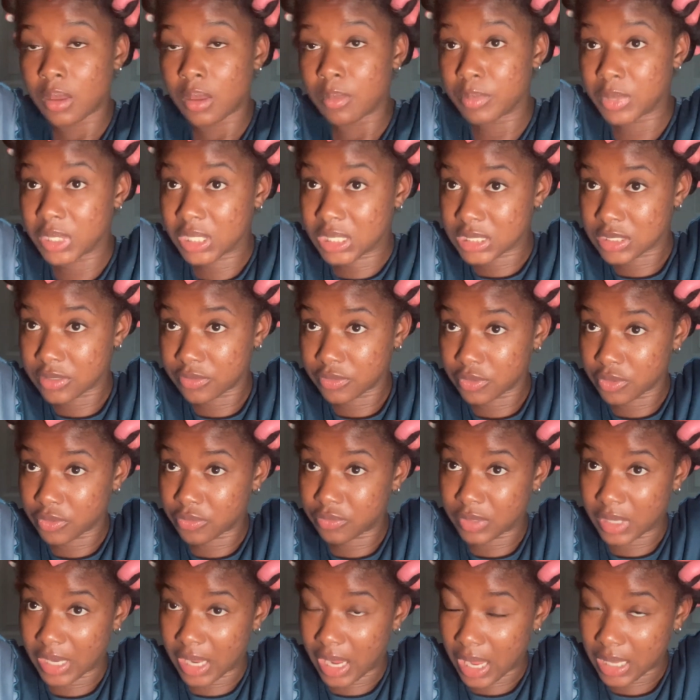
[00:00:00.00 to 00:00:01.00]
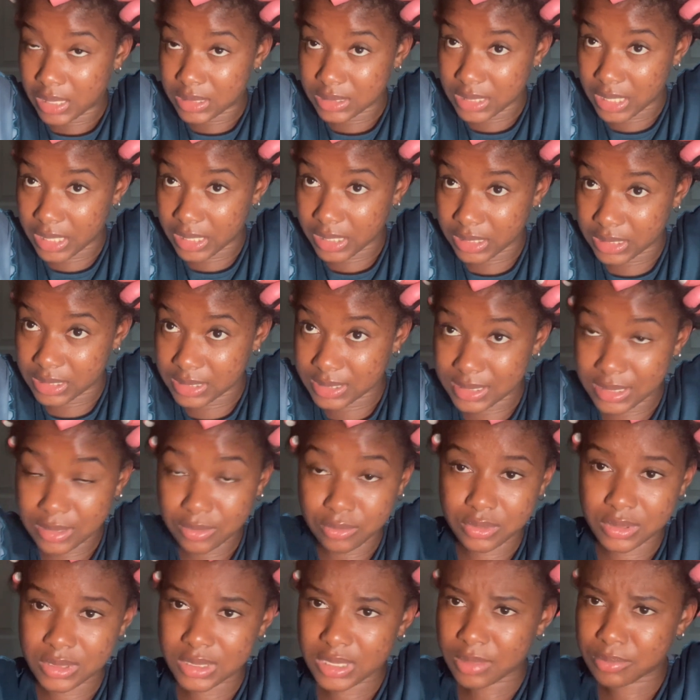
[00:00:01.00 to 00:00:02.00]
Because if you've not taken a single
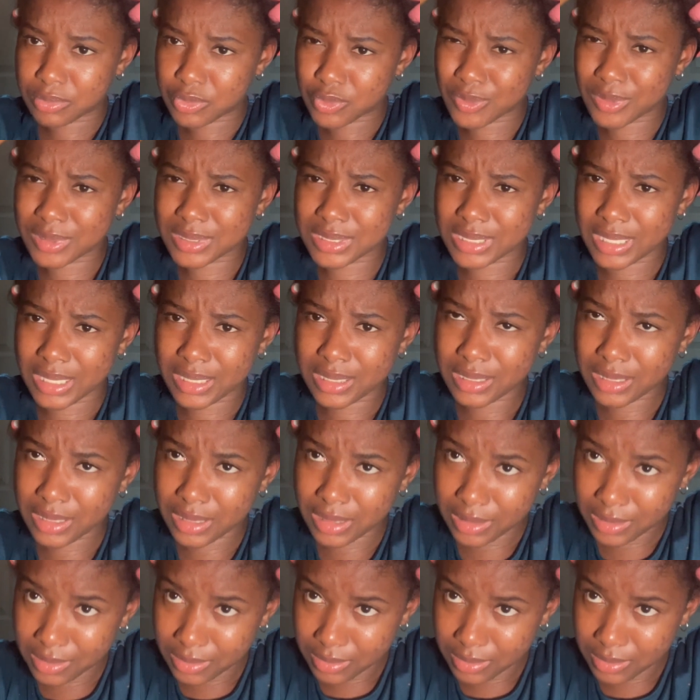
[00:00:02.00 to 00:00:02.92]
step towards that thing,